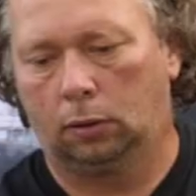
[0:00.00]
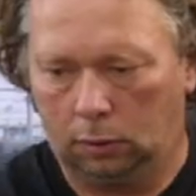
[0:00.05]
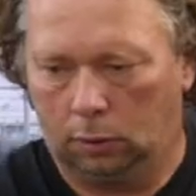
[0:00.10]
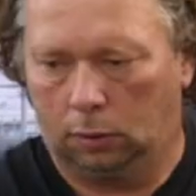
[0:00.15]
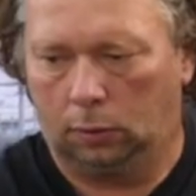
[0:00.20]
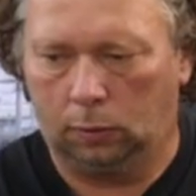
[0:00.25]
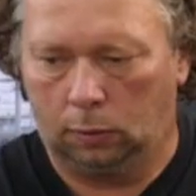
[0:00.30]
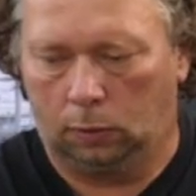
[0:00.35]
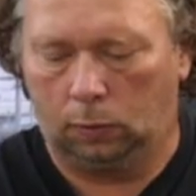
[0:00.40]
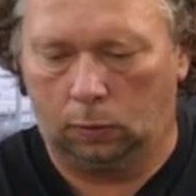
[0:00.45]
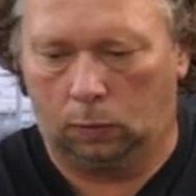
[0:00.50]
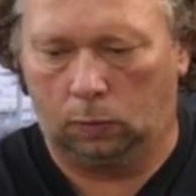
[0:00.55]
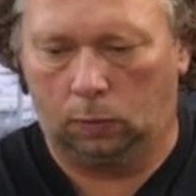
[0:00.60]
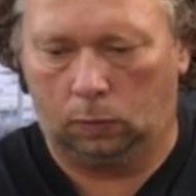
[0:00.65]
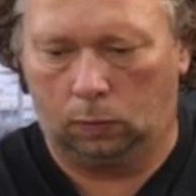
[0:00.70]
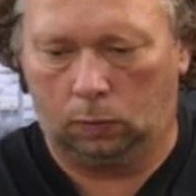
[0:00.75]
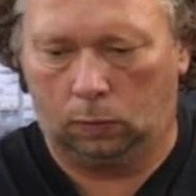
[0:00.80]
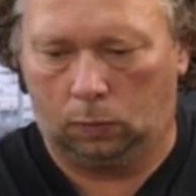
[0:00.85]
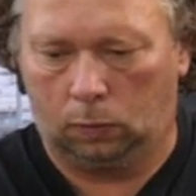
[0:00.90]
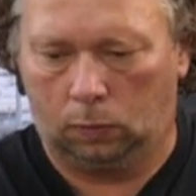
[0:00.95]

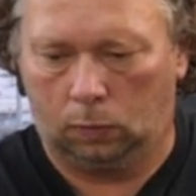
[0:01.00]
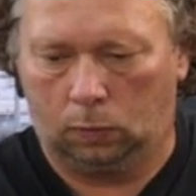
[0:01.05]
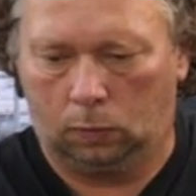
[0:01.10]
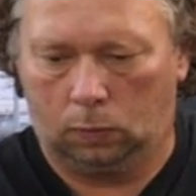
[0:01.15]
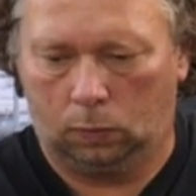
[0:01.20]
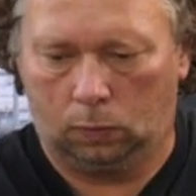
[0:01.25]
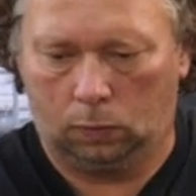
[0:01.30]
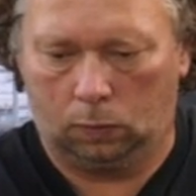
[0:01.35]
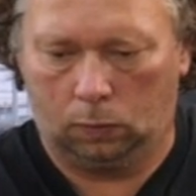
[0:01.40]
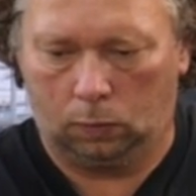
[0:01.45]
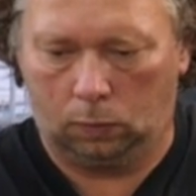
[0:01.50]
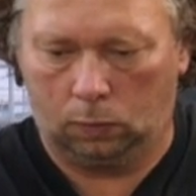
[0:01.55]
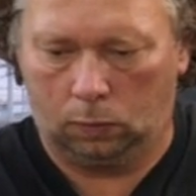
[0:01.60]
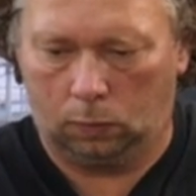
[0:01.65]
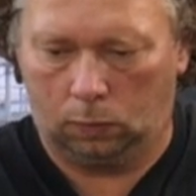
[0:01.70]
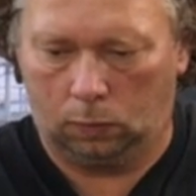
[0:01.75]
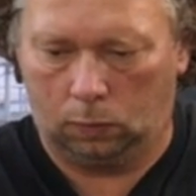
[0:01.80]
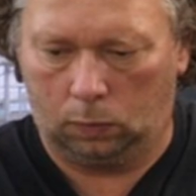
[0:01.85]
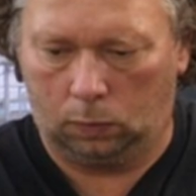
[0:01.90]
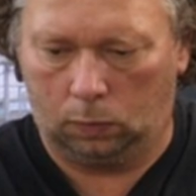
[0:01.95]

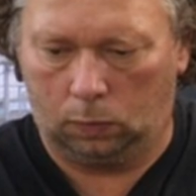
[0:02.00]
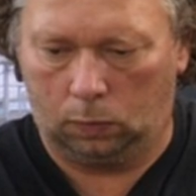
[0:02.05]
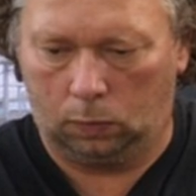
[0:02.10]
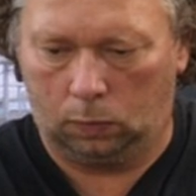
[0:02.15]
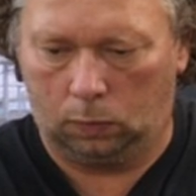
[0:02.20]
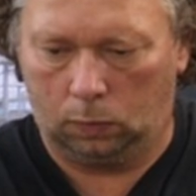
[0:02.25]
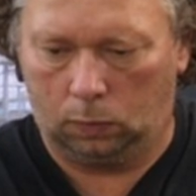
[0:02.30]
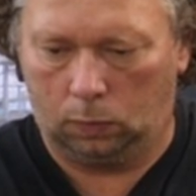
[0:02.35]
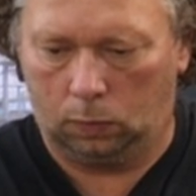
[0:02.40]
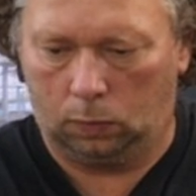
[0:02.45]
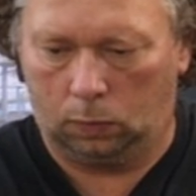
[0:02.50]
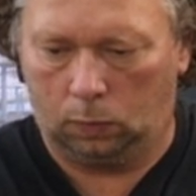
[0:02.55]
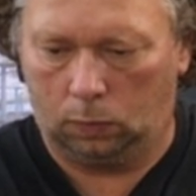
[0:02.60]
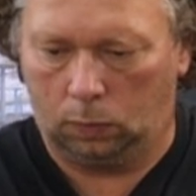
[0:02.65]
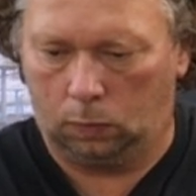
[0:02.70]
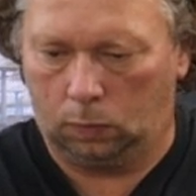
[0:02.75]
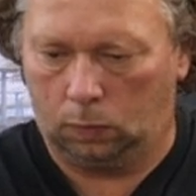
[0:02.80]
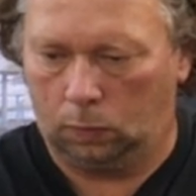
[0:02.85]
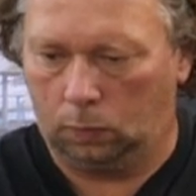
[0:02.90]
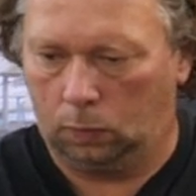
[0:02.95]

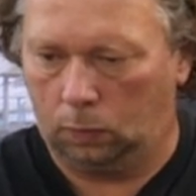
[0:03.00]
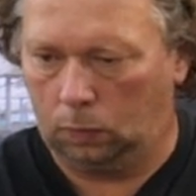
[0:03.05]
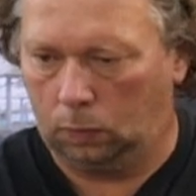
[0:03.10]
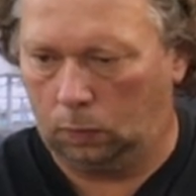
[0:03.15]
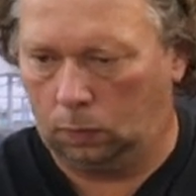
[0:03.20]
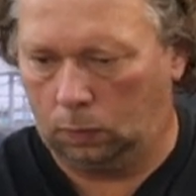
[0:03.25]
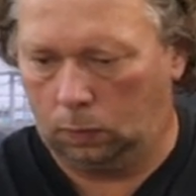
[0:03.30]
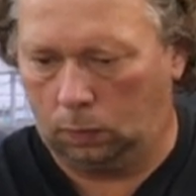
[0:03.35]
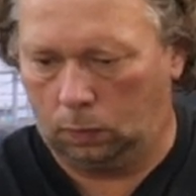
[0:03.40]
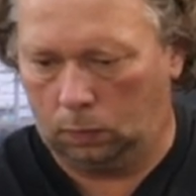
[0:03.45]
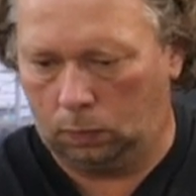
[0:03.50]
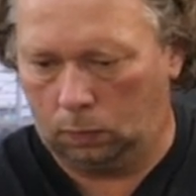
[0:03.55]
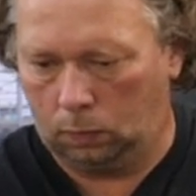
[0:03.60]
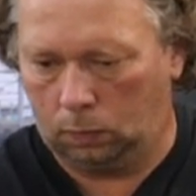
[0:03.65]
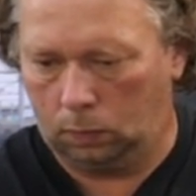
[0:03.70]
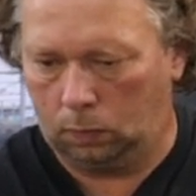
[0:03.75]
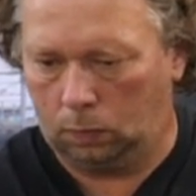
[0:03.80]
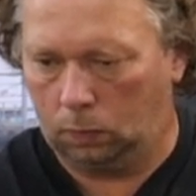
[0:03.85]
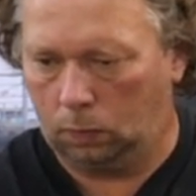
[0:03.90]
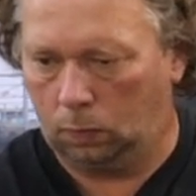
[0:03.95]

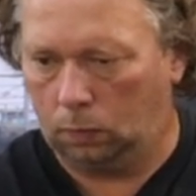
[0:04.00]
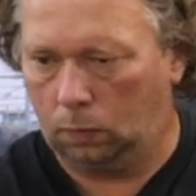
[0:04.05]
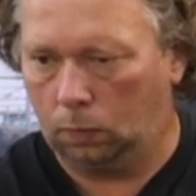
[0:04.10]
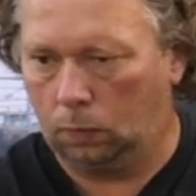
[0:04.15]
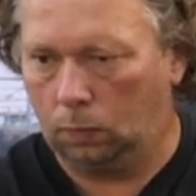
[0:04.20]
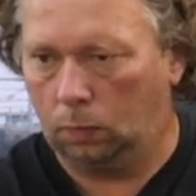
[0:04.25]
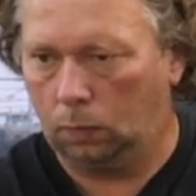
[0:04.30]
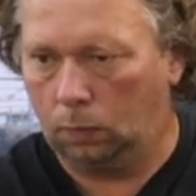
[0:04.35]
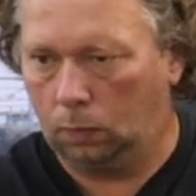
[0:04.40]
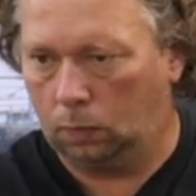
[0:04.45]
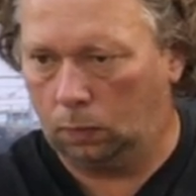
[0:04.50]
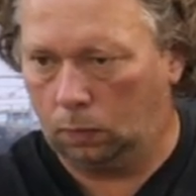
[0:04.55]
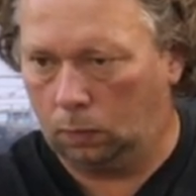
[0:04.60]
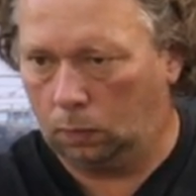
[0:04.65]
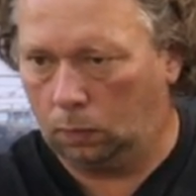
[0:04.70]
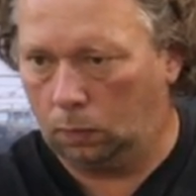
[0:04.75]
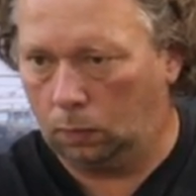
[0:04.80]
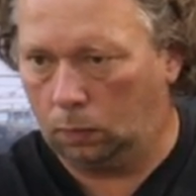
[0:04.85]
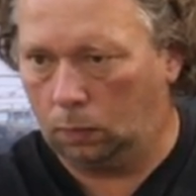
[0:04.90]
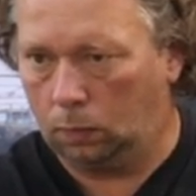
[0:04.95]

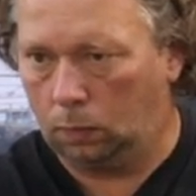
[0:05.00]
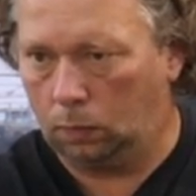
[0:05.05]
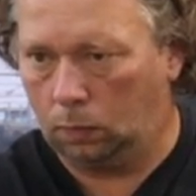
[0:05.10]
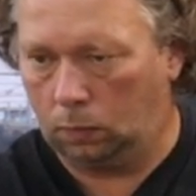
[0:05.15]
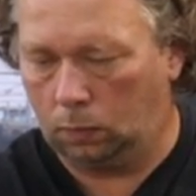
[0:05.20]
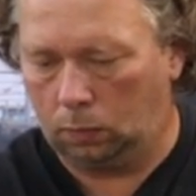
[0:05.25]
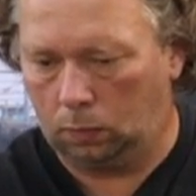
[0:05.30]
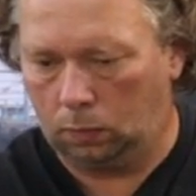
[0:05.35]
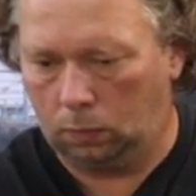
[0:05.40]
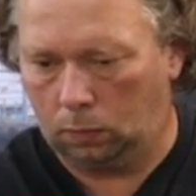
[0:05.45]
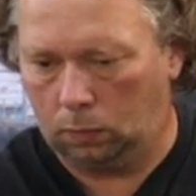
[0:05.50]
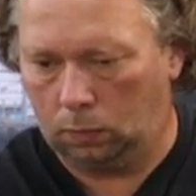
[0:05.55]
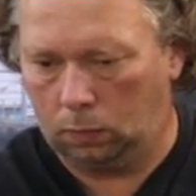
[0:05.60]
No one is speaking in this clip.